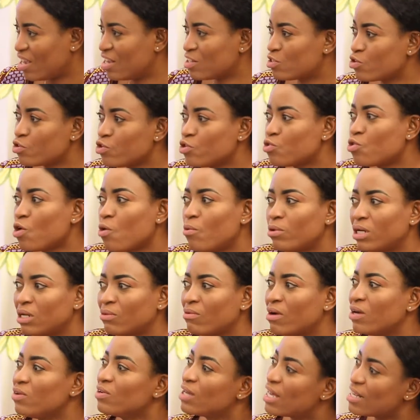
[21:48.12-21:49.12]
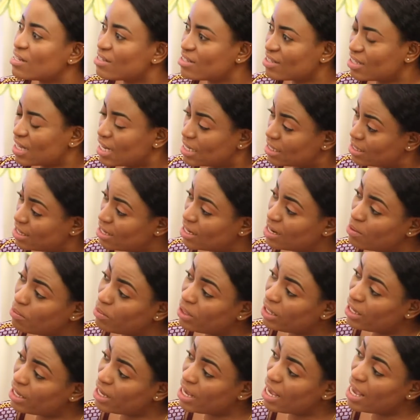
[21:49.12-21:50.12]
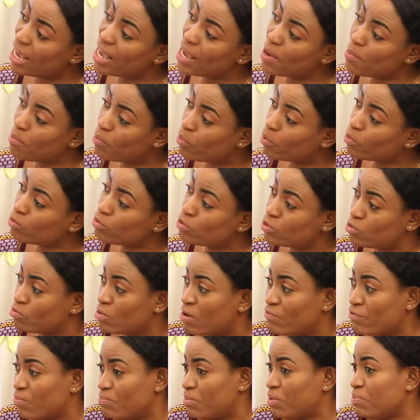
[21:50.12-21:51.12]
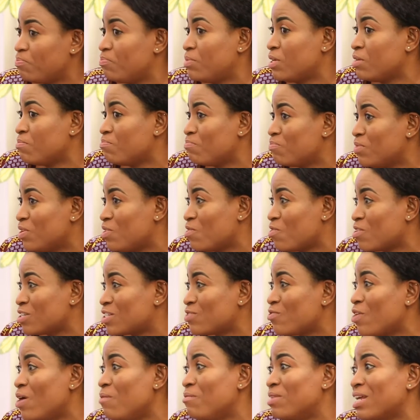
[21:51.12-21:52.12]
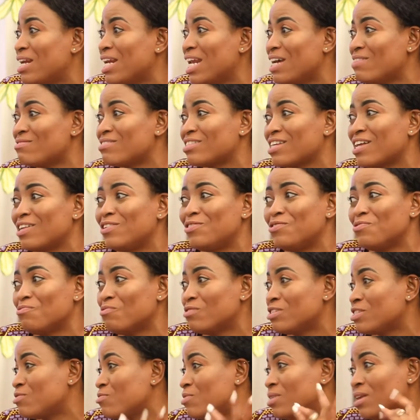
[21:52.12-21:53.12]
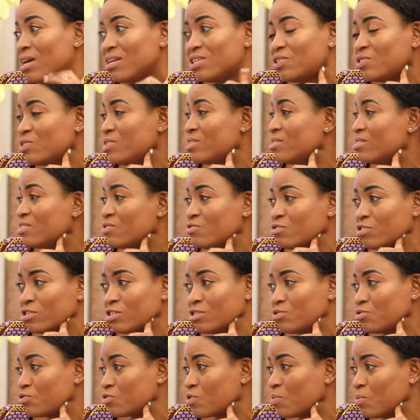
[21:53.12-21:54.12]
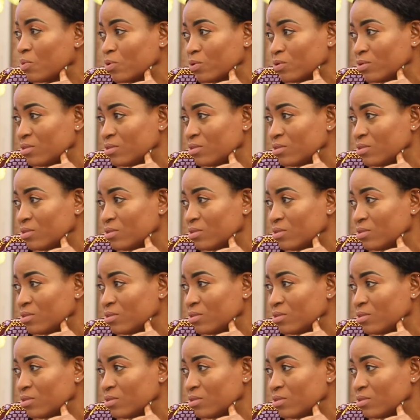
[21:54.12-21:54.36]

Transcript: And so you go with the one you are sustainably able to afford. Because going with the lifestyle you want could land you in serious trouble.